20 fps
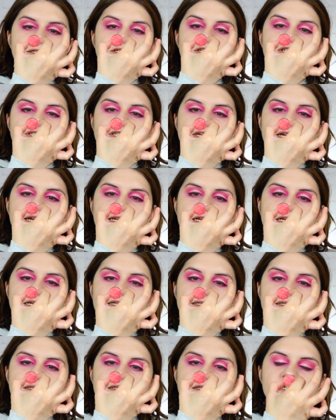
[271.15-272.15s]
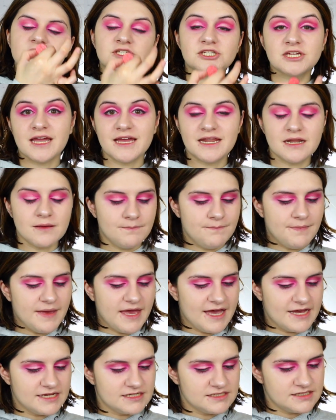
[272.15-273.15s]
This shade is the shade
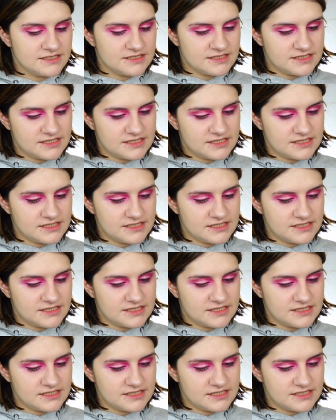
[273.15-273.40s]
Band